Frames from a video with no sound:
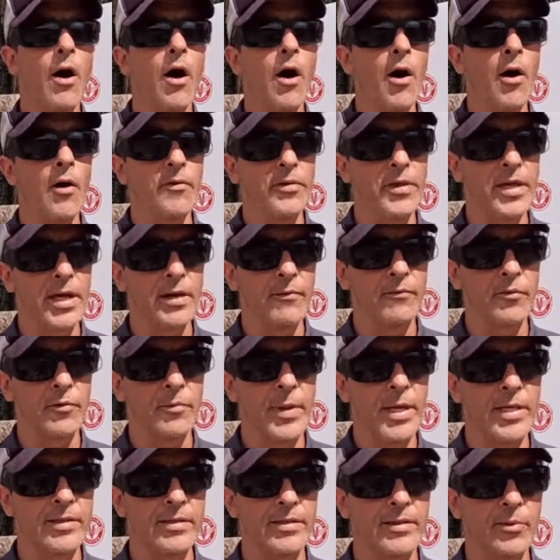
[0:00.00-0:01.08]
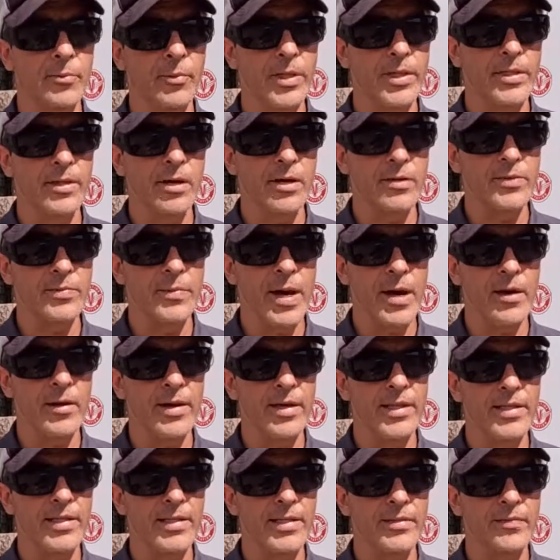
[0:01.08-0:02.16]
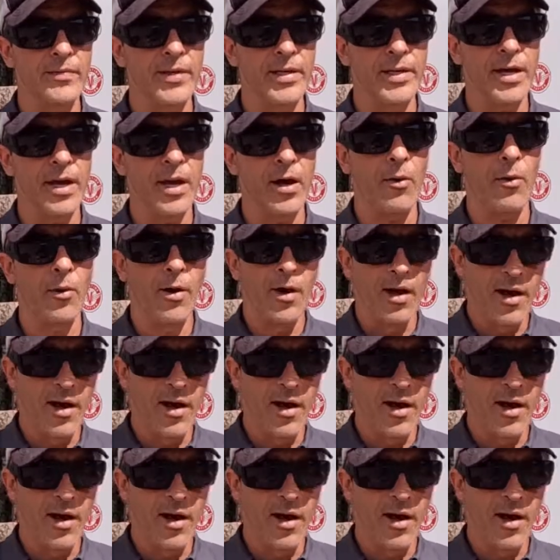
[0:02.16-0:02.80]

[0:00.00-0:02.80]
All the information that we talked about in this video